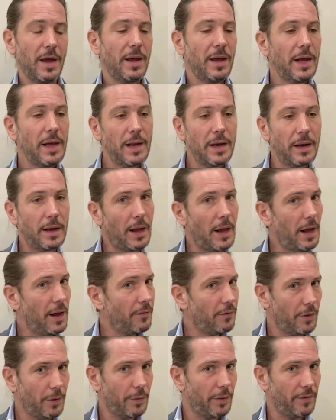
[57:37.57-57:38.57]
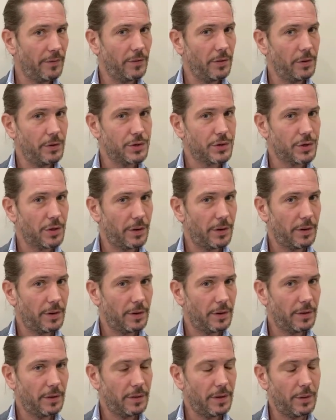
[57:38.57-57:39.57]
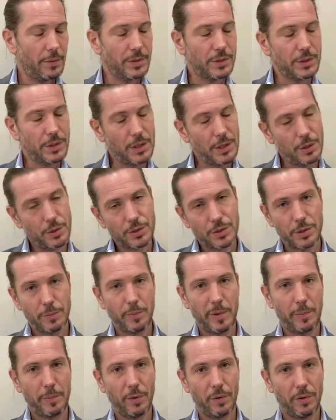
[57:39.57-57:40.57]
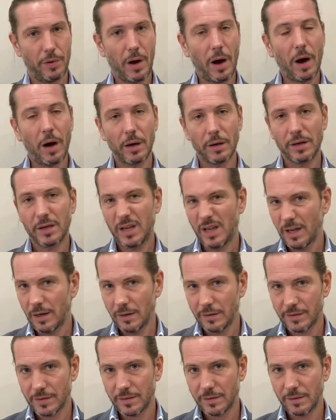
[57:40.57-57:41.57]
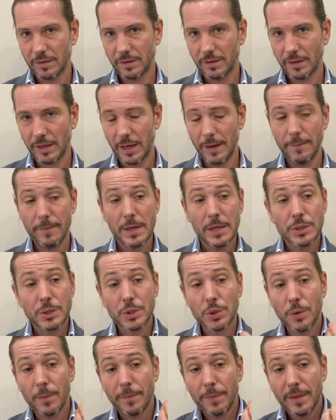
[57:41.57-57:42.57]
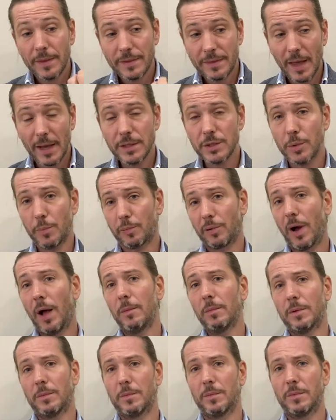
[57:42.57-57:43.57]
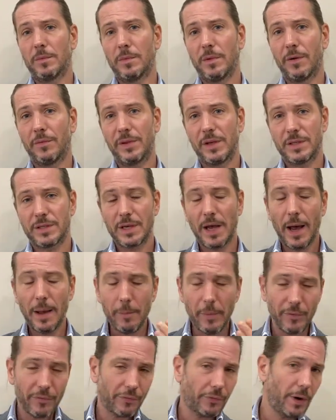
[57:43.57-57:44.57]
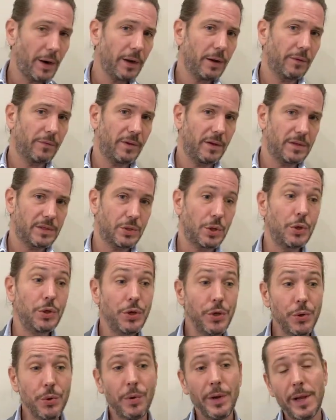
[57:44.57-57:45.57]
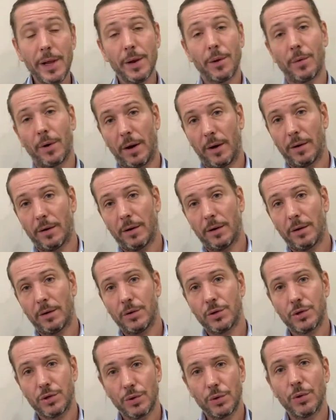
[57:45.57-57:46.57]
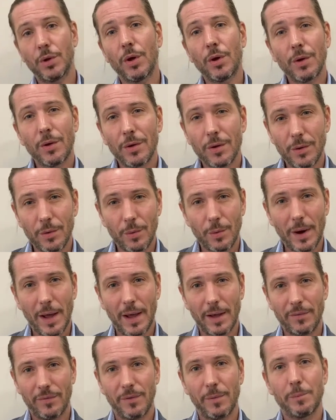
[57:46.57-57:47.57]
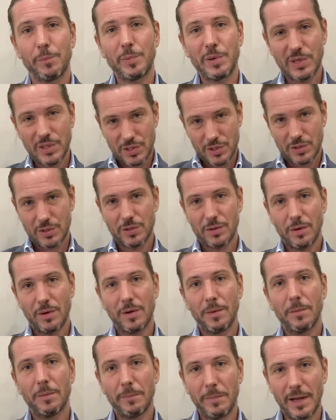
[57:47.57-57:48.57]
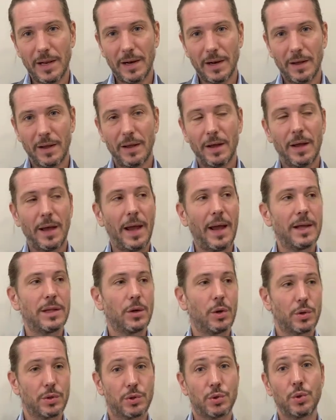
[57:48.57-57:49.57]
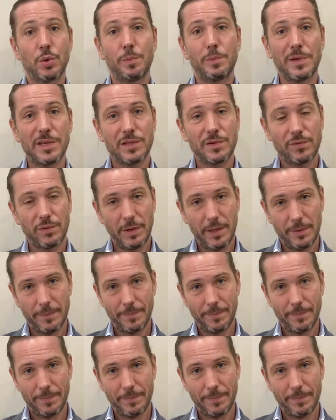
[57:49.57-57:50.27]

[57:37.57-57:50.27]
In every revolution, there is innocent people are killed, okay? So that's the problem of this. I'm afraid of this. The new era should arrive, peace. Meal and also peacefully,